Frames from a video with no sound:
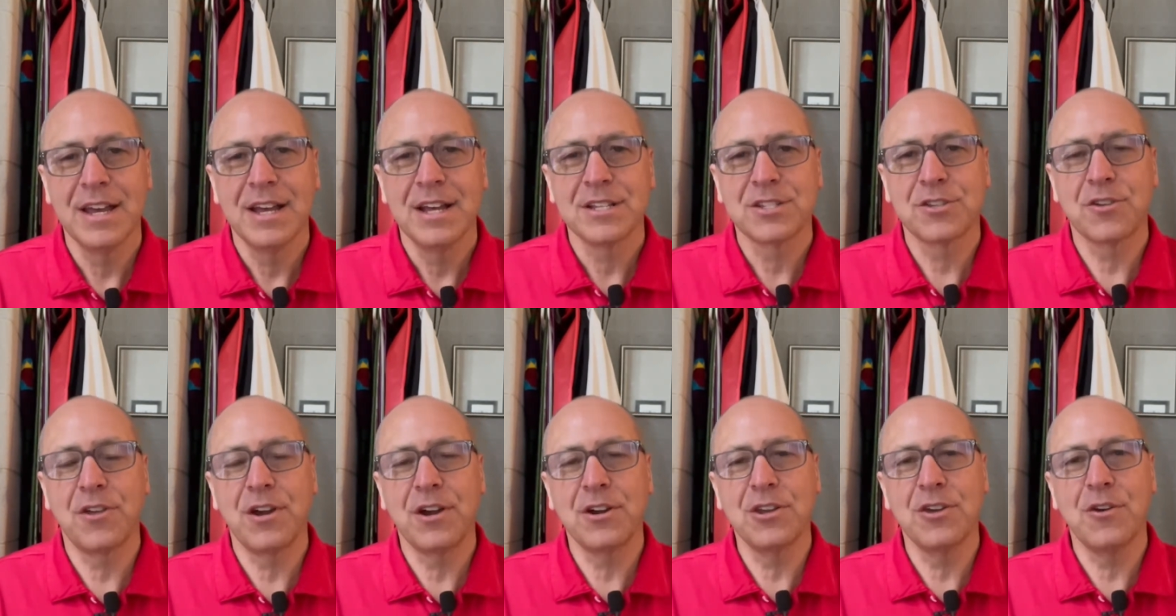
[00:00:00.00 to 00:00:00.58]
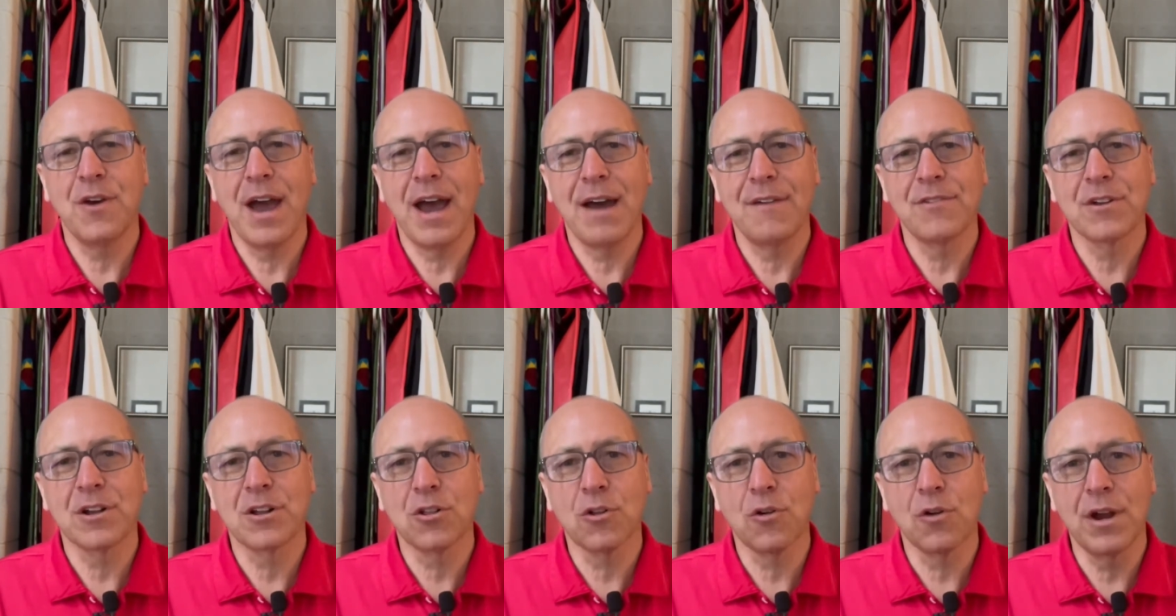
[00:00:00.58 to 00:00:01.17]
So there you have
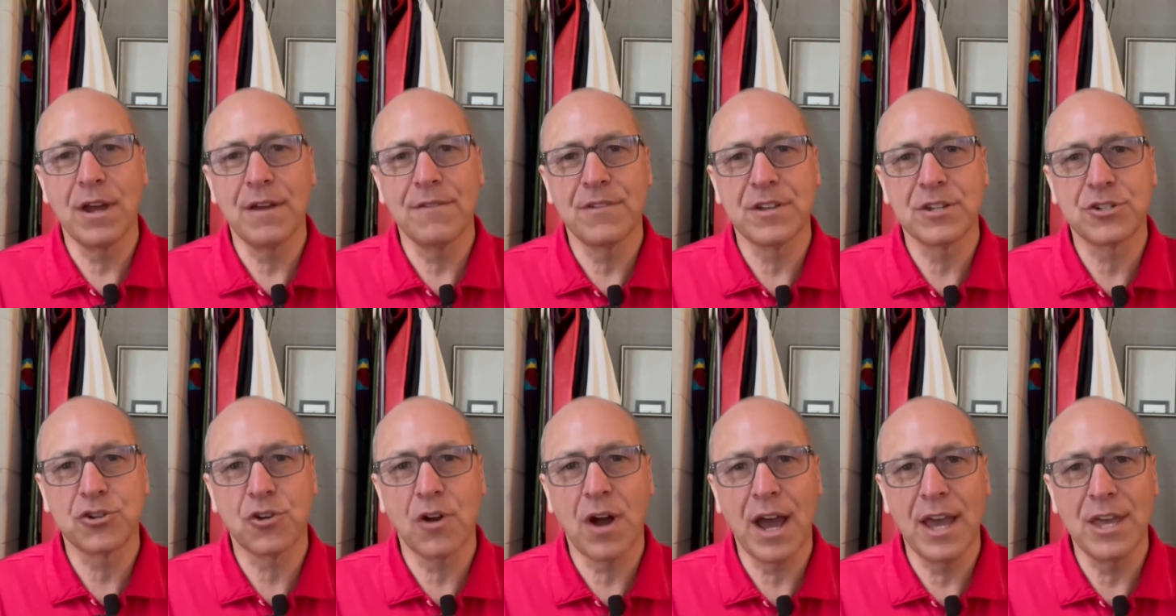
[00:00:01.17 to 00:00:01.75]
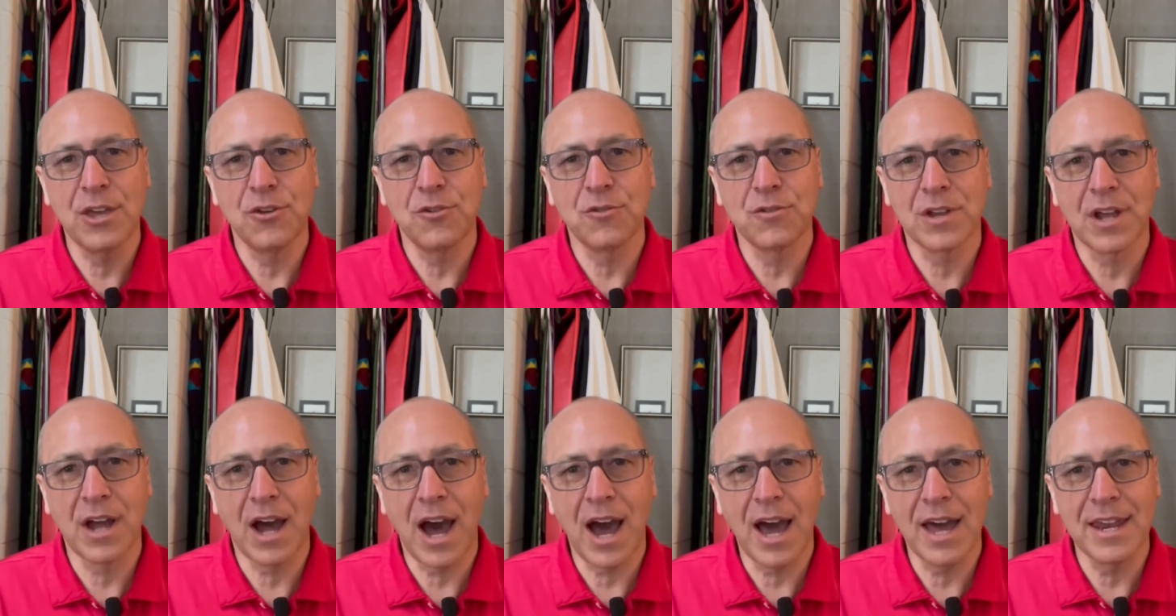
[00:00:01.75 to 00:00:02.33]
the glory of the triune
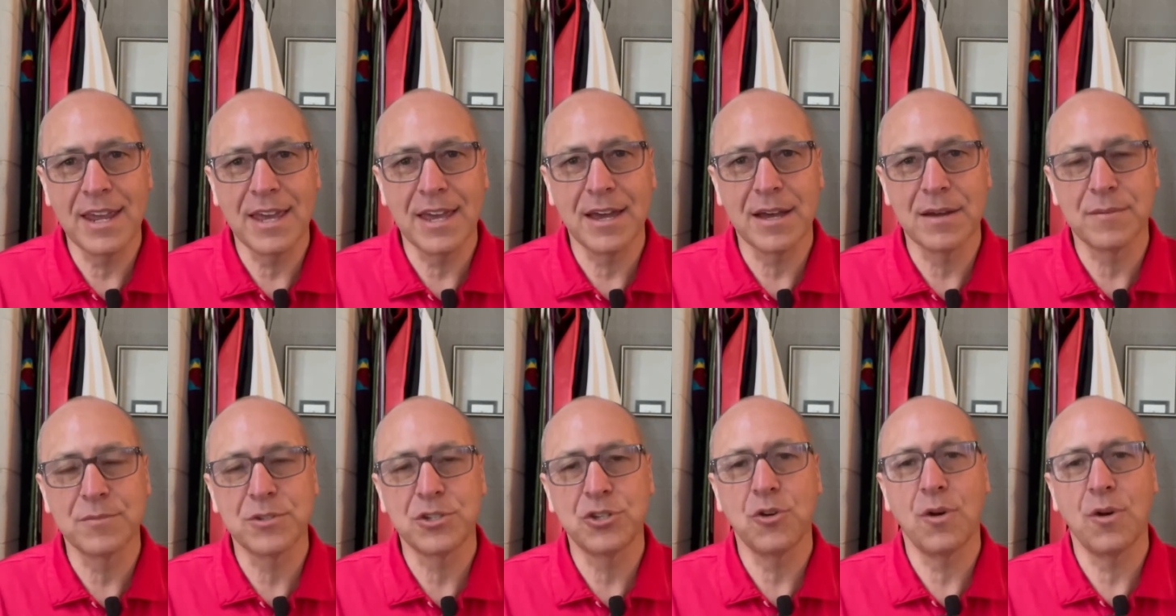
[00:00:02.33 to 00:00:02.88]
God hymns,